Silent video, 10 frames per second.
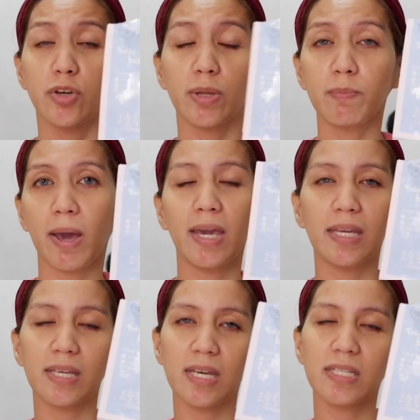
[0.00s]
You can
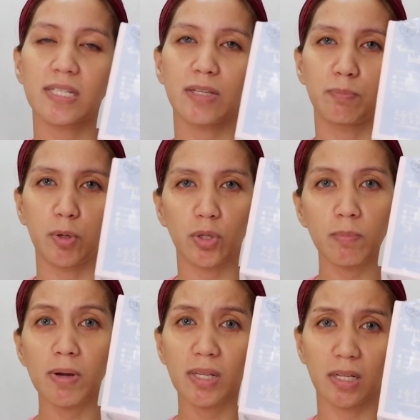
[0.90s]
buy this at
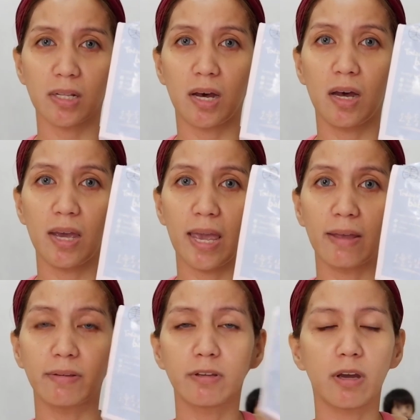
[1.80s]
Beauty Manila,
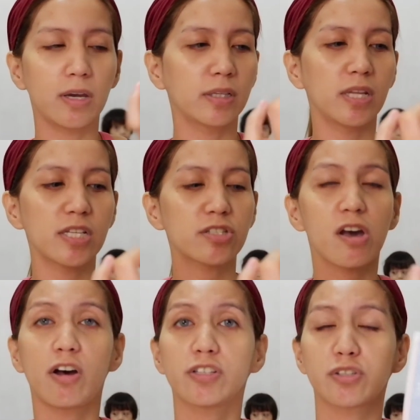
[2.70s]
and this
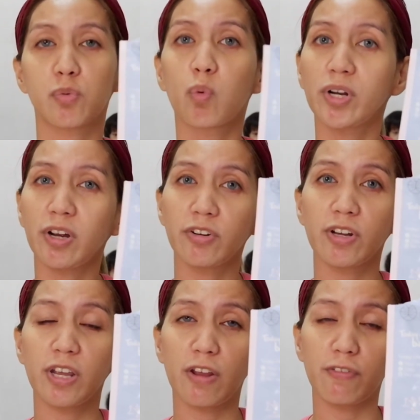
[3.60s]
costs
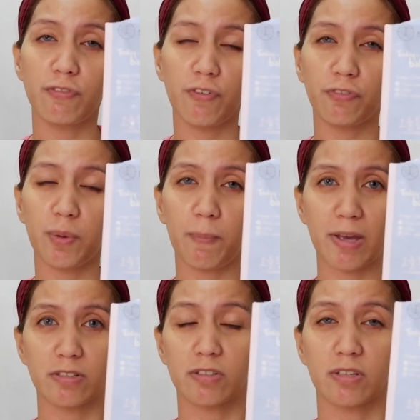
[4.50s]
150
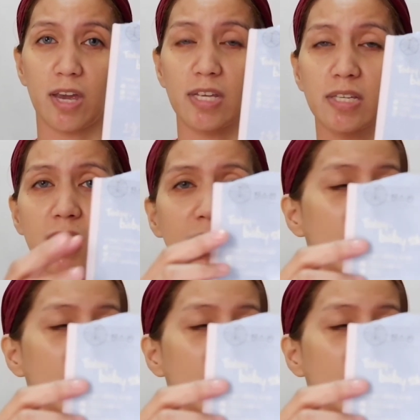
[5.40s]
pesos, guys.